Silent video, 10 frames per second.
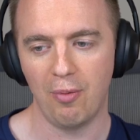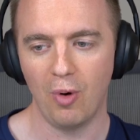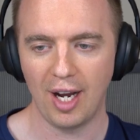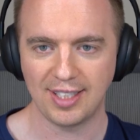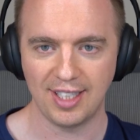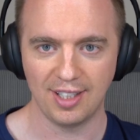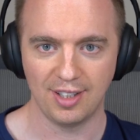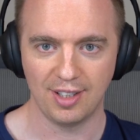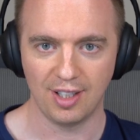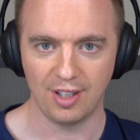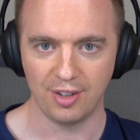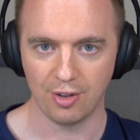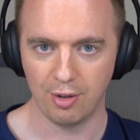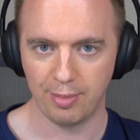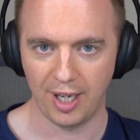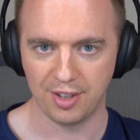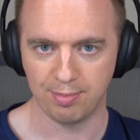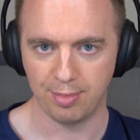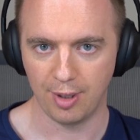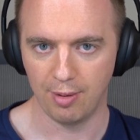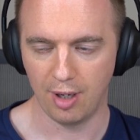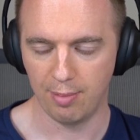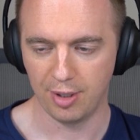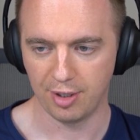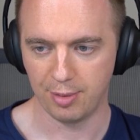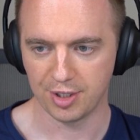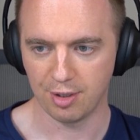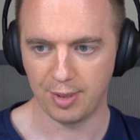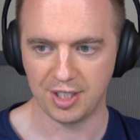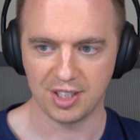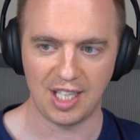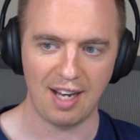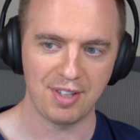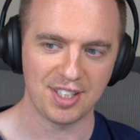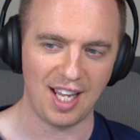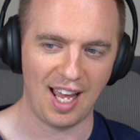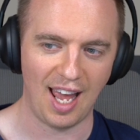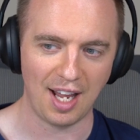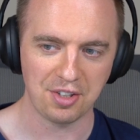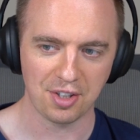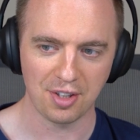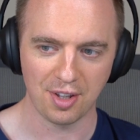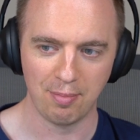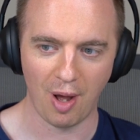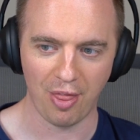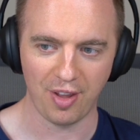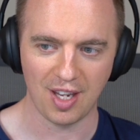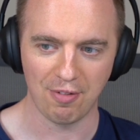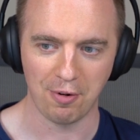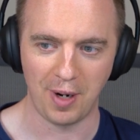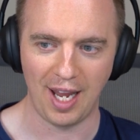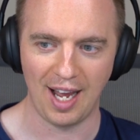what I see on their homepage, Balding Beer's homepage, is they have this enter the monthly giveaway